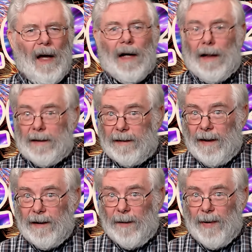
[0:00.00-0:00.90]
I'd like to tell
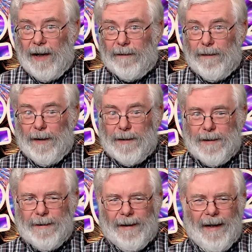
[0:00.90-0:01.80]
you about it
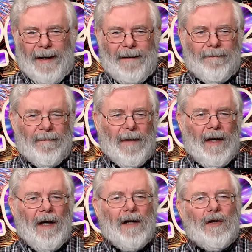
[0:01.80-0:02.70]
first, okay?
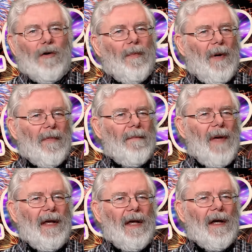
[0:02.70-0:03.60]
Do you remember
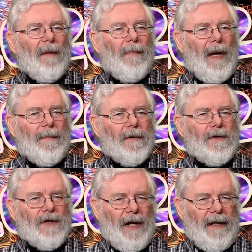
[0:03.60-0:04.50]
making a paper
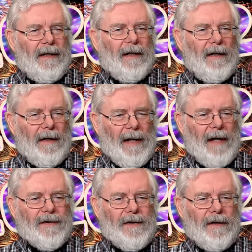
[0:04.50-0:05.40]
chain
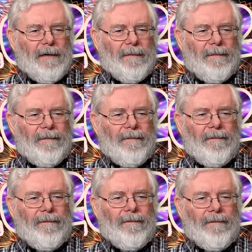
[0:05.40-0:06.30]
last year?
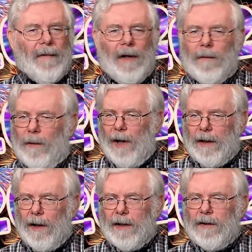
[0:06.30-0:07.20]
We're
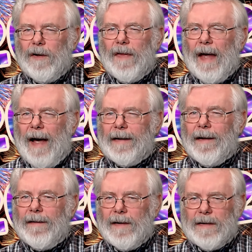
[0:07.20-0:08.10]
going to do that
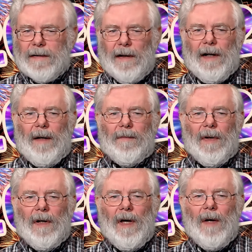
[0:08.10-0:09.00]
this time
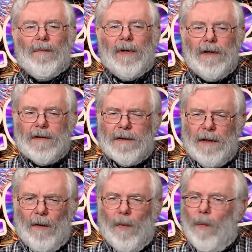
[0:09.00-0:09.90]
but you
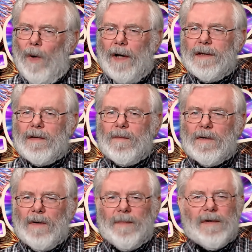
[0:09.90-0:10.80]
still will want some
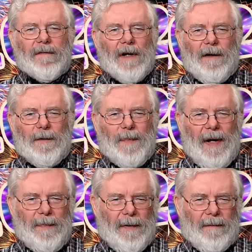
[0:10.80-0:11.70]
strips of colored
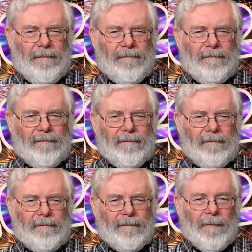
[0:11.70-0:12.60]
paper
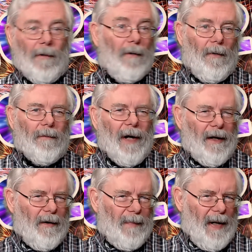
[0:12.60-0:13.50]
or
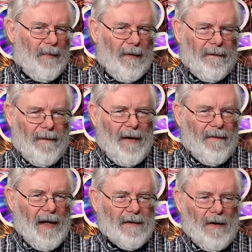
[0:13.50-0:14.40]
regular paper if, if
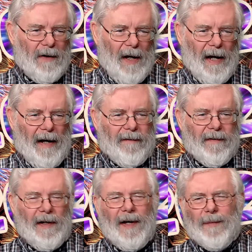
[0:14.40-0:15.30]
that's all you have.
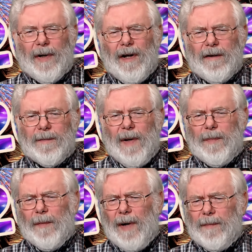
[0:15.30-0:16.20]
Colored
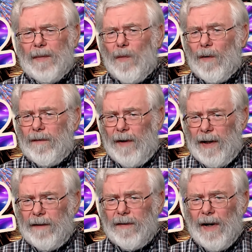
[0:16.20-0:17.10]
paper might be more fun
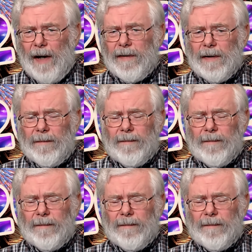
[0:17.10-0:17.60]
if you have it.